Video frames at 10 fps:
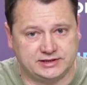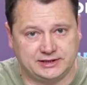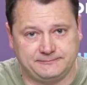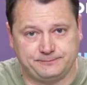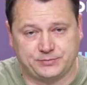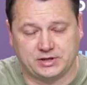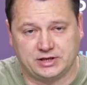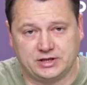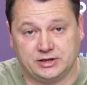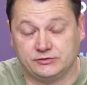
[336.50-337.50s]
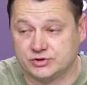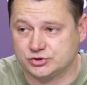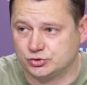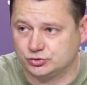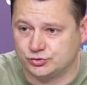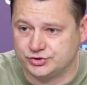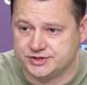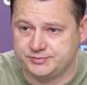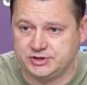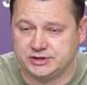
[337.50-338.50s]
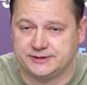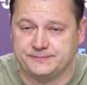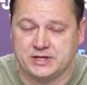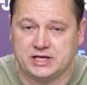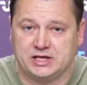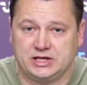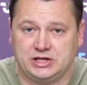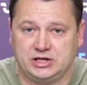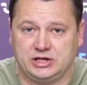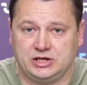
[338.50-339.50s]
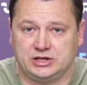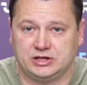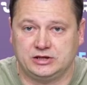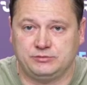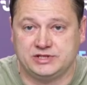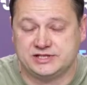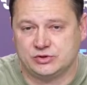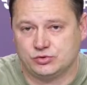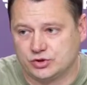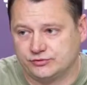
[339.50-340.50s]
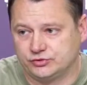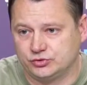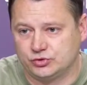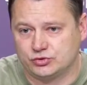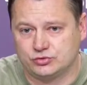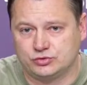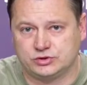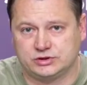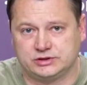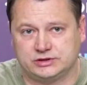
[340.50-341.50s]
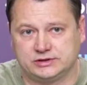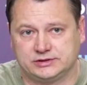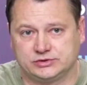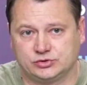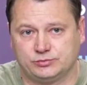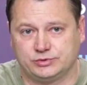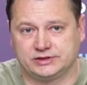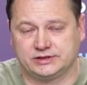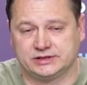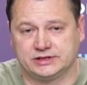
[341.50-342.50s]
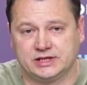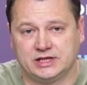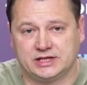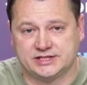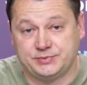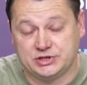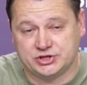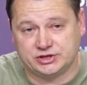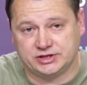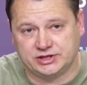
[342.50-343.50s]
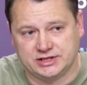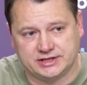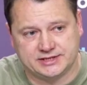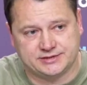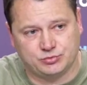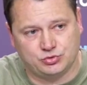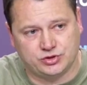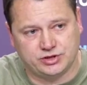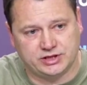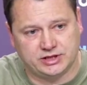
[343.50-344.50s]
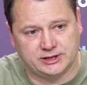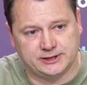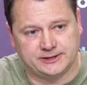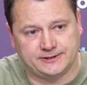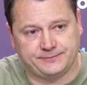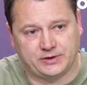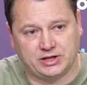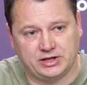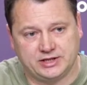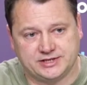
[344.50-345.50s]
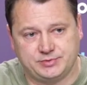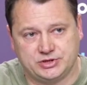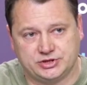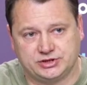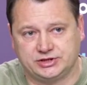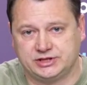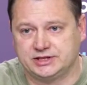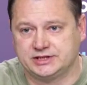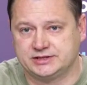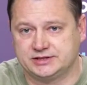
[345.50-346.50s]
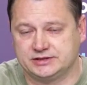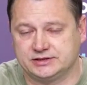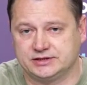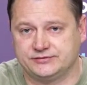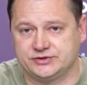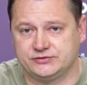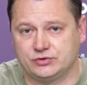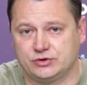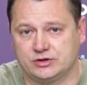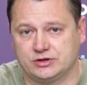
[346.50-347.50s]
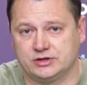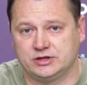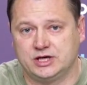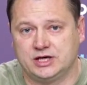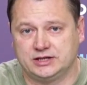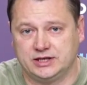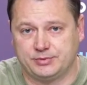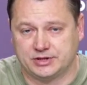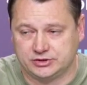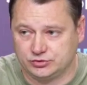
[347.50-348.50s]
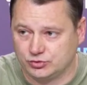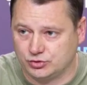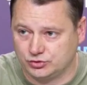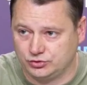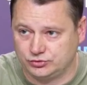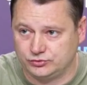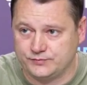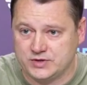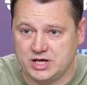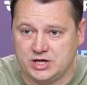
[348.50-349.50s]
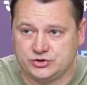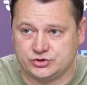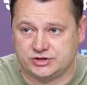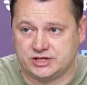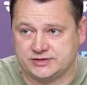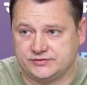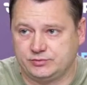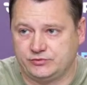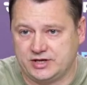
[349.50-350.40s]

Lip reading: Right now there are infrastructure changes conducted there, and the mission of Ukravtodor is to increase the lanes amount and increase the amount of cars that could cross the border.